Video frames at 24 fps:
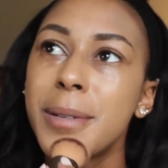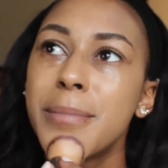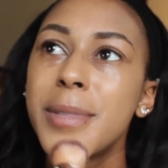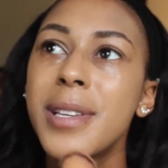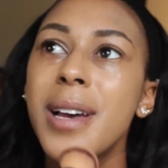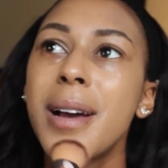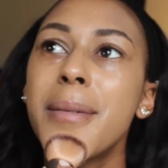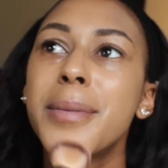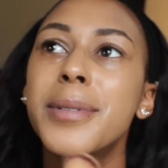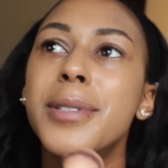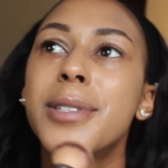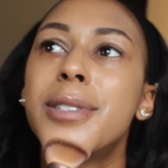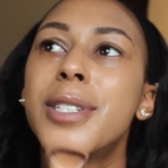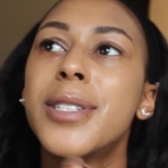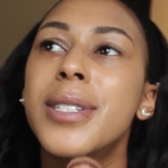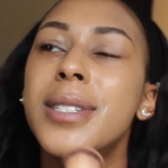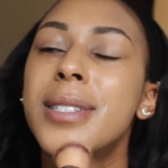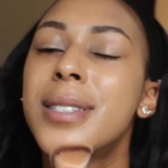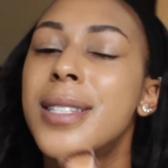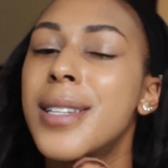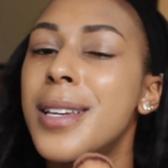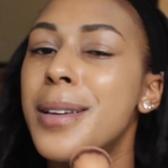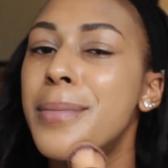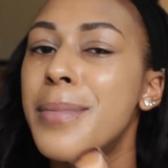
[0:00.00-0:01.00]

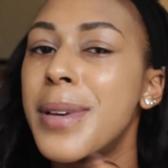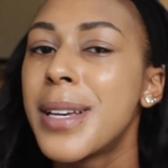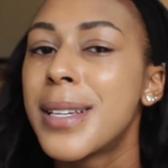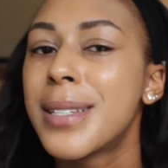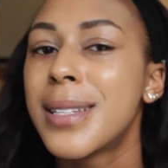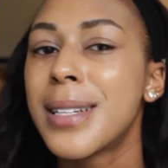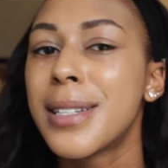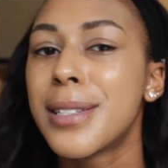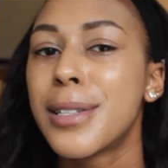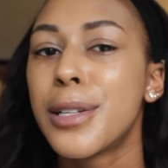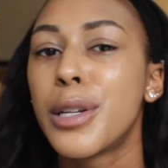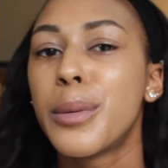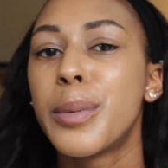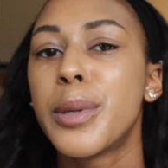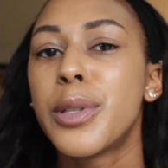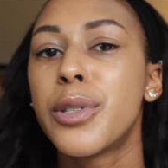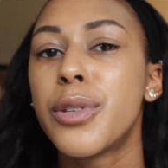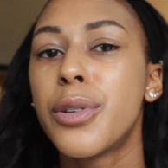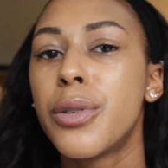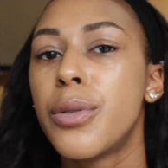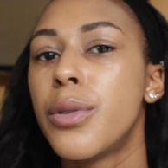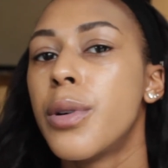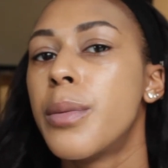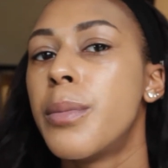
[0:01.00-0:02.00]
sometimes it makes things a little
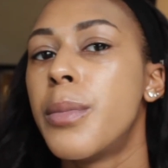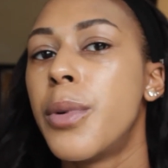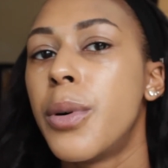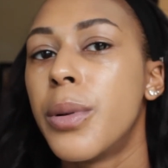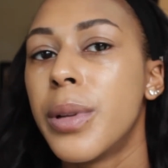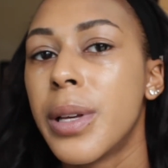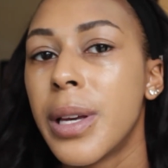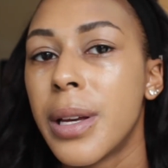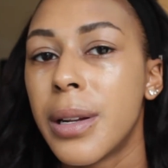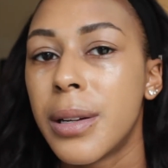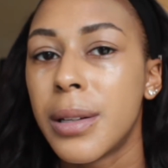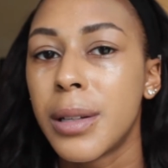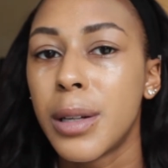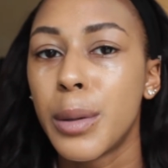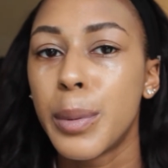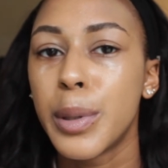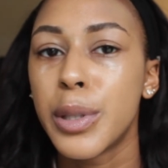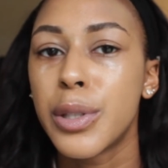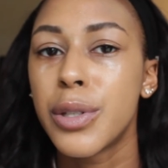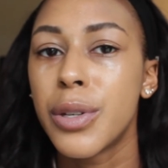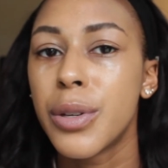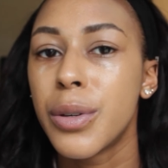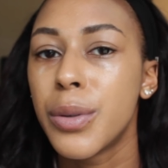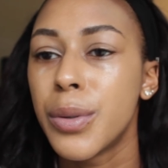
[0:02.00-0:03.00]
bit too emollient, a
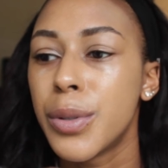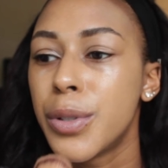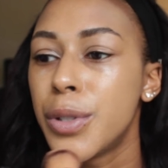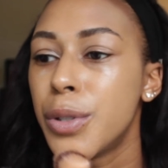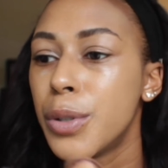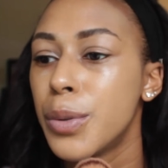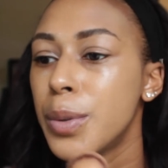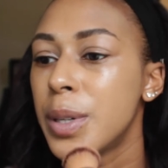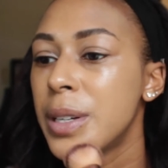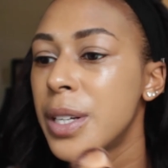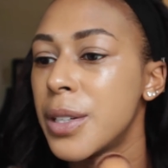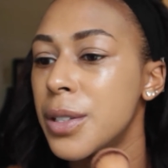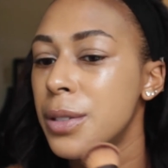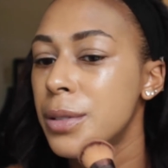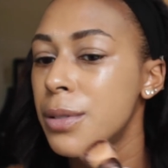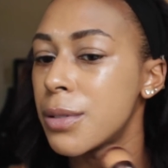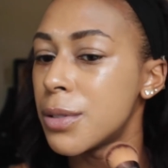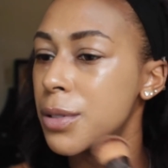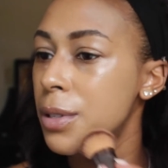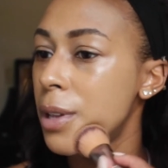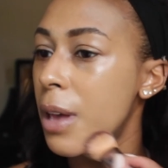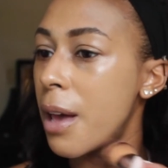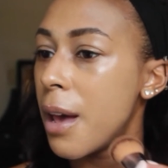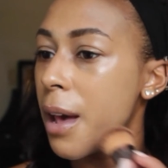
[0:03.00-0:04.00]
little bit too dewy.
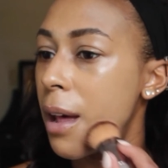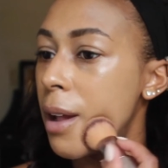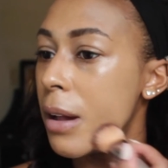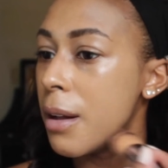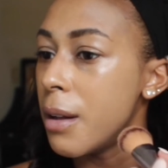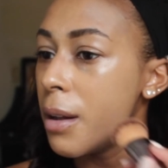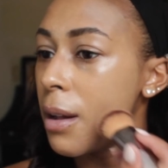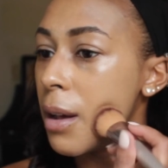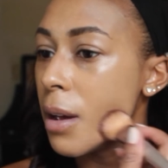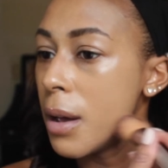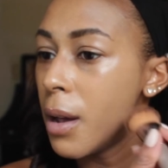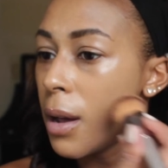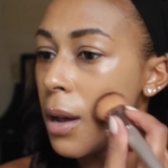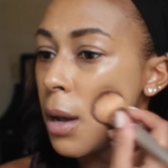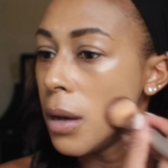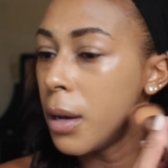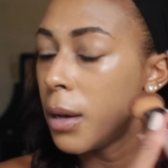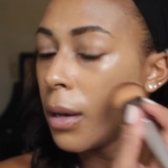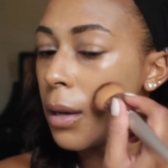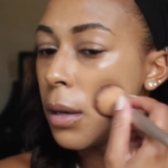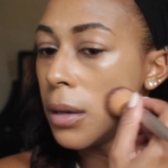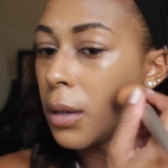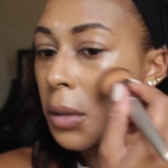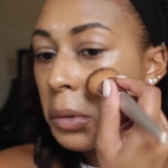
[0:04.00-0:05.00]
And,
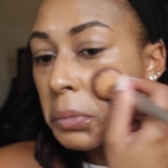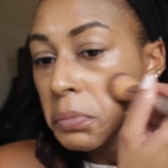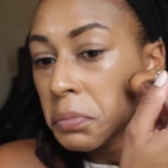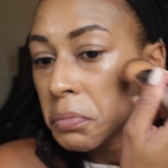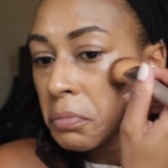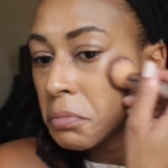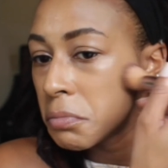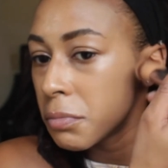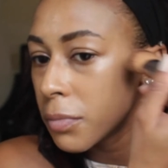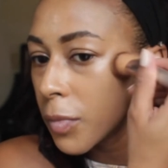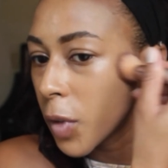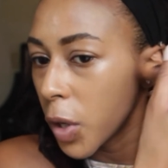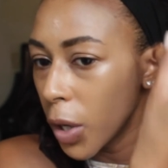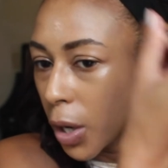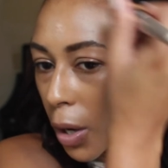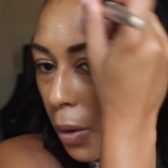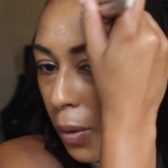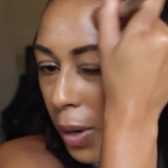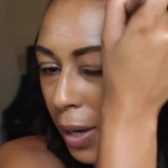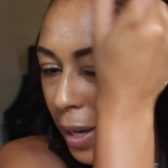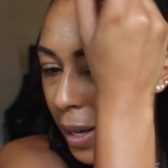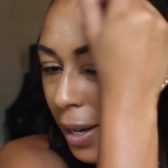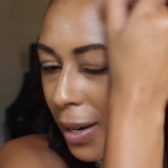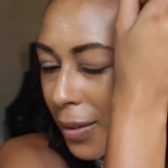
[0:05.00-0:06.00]
you
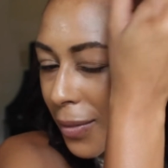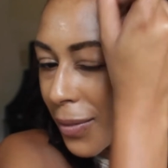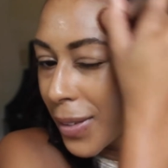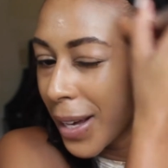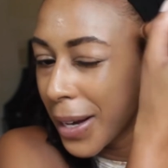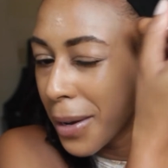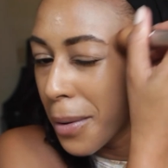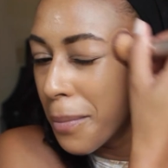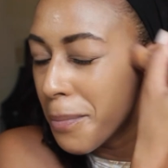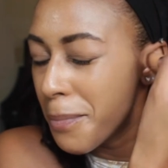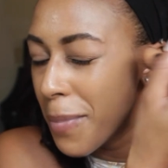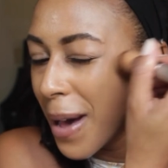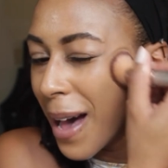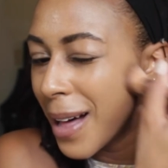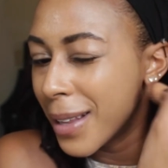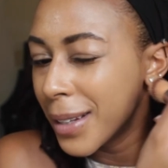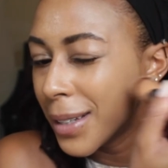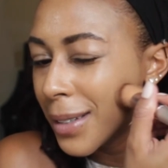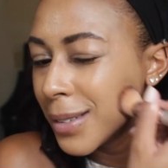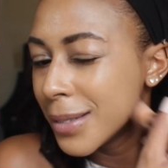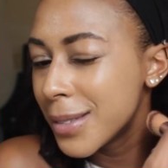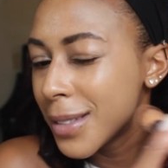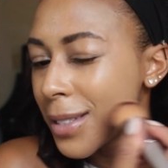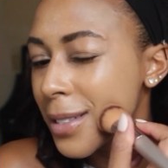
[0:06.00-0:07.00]
know, I kind of like a
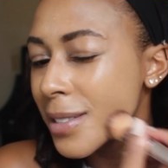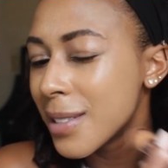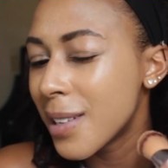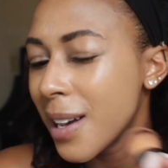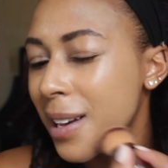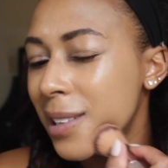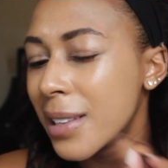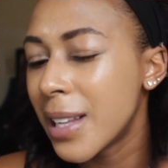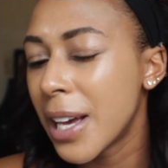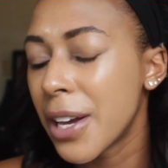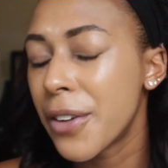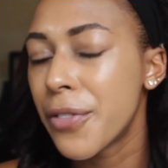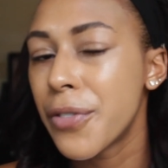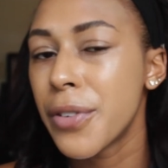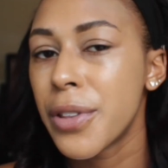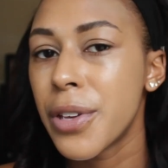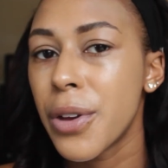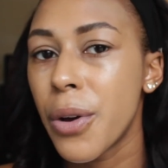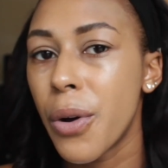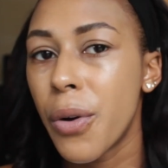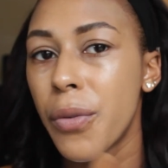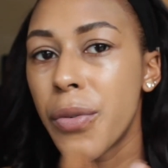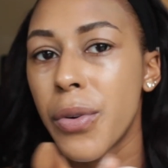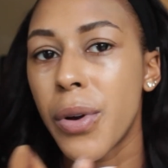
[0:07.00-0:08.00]
balance. I like
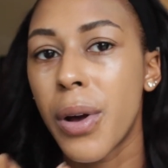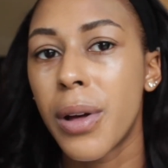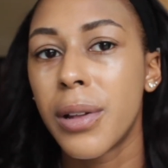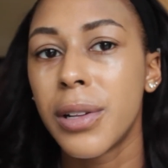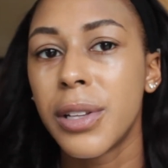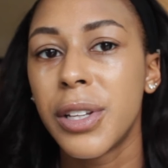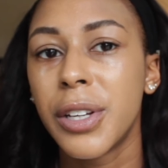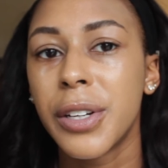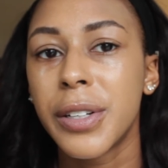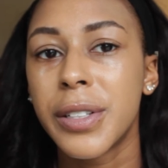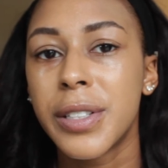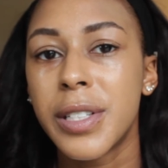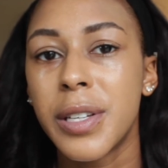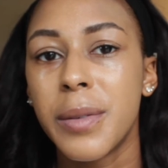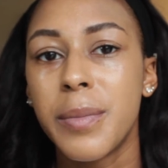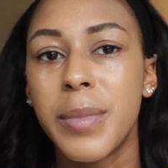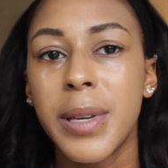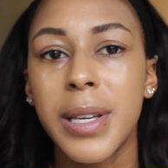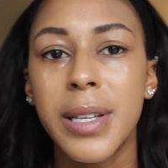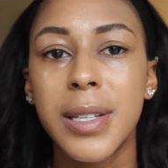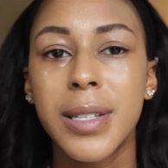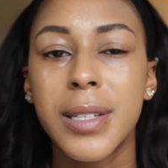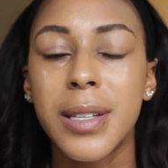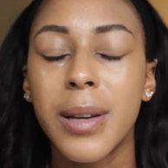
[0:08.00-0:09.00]
for the overall look
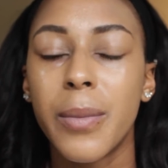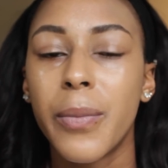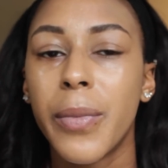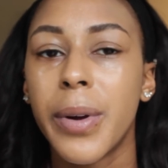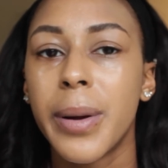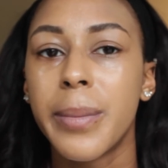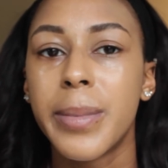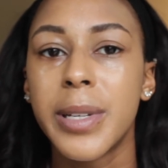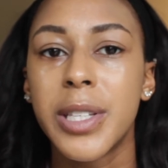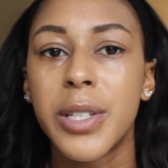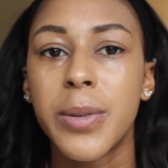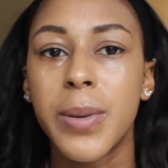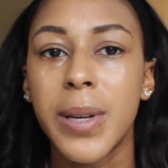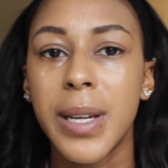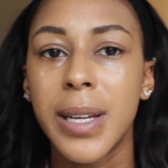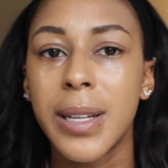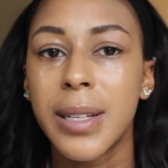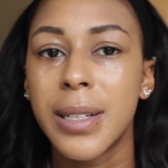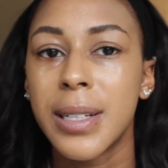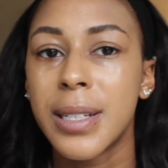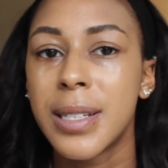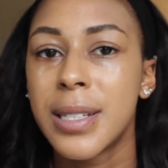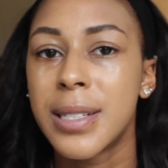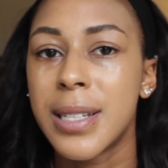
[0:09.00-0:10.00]
to be somewhere
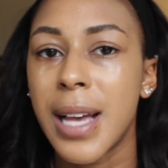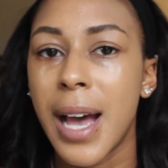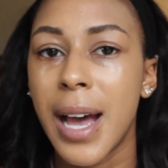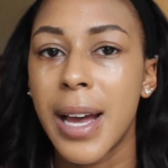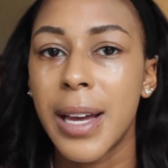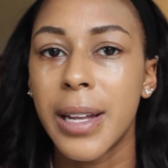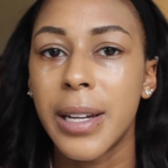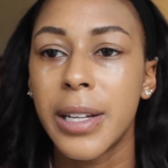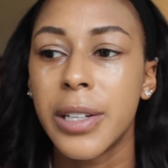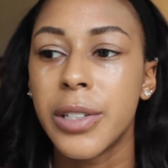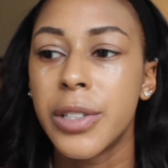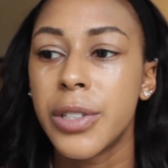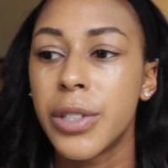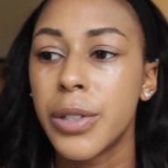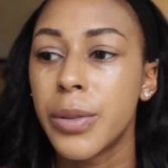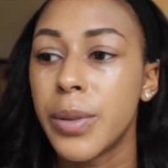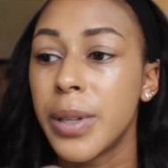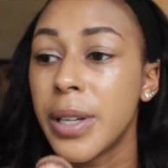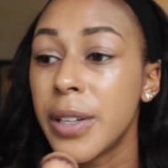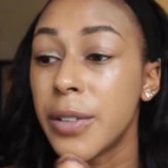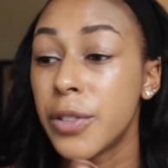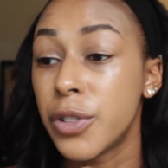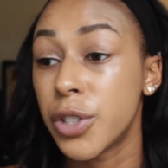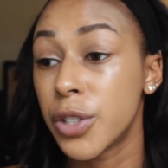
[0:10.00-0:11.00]
between satin and
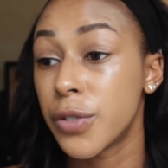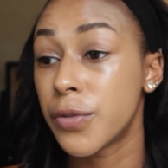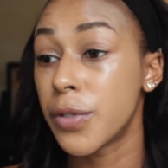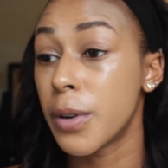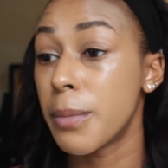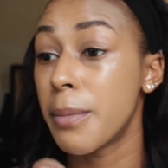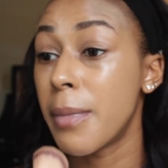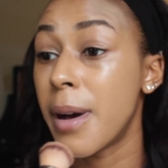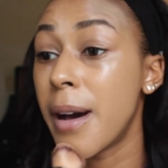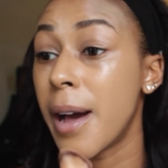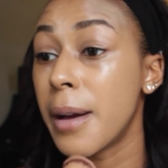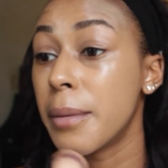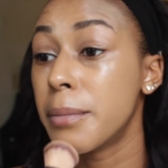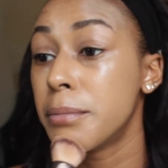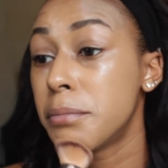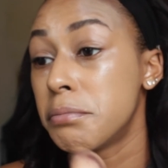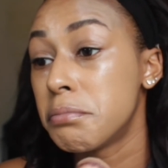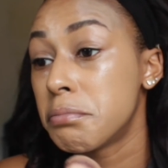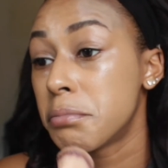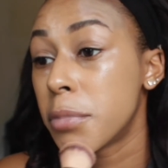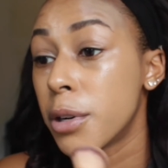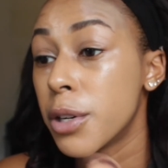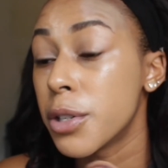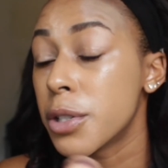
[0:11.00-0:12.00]
dewy, just from my
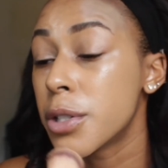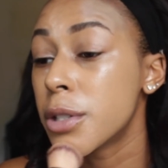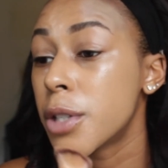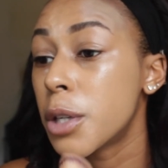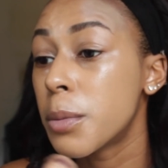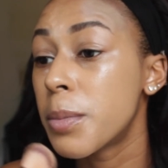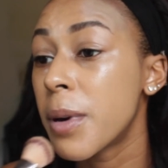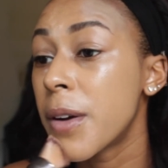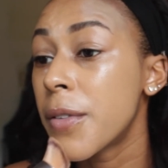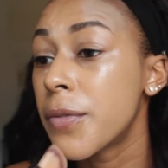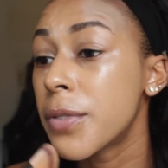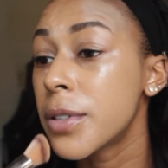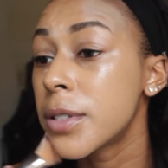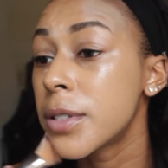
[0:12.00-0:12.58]
personal